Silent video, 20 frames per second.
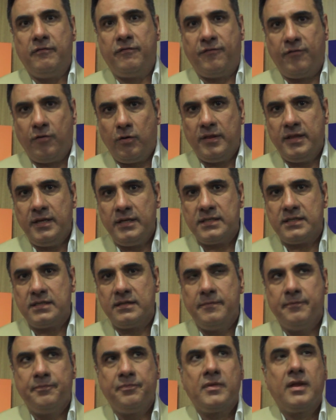for this
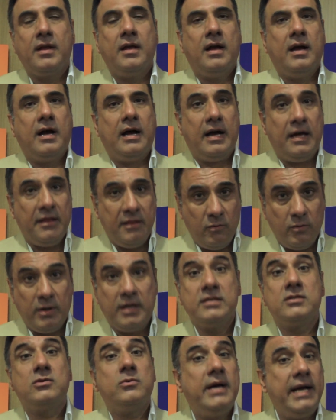are the
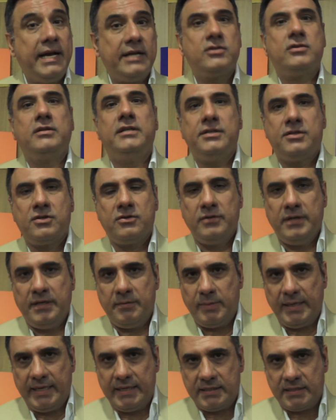ones who are actually truly
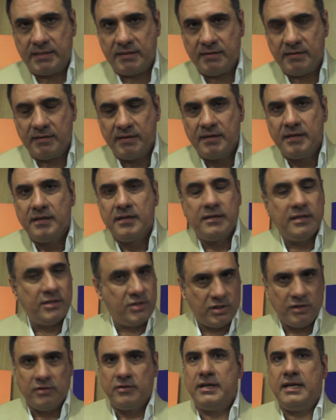blessed. The
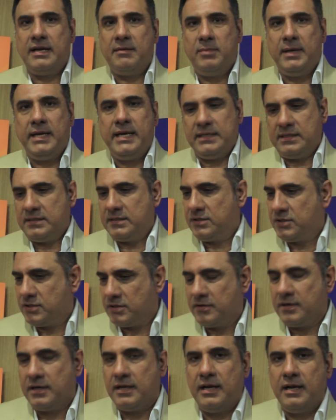children are blessed, the
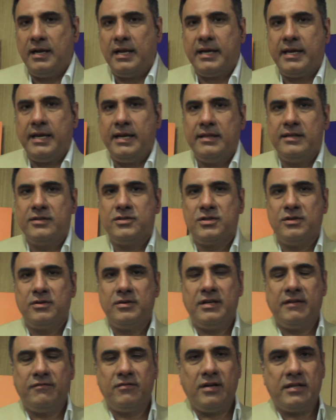children are lucky, the
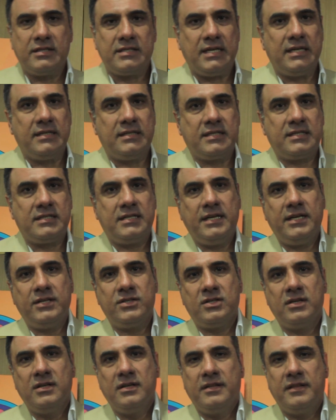children have got center
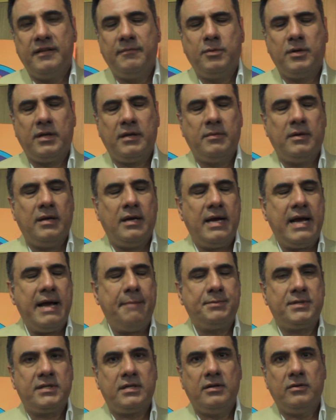stage. They put up an
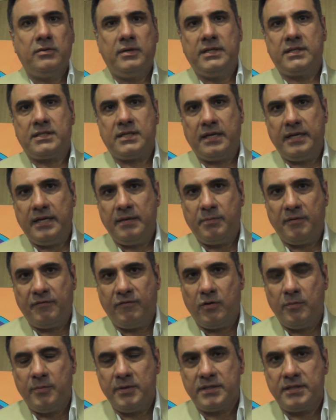absolutely stunning
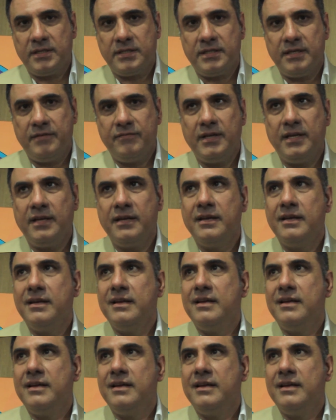performance this evening.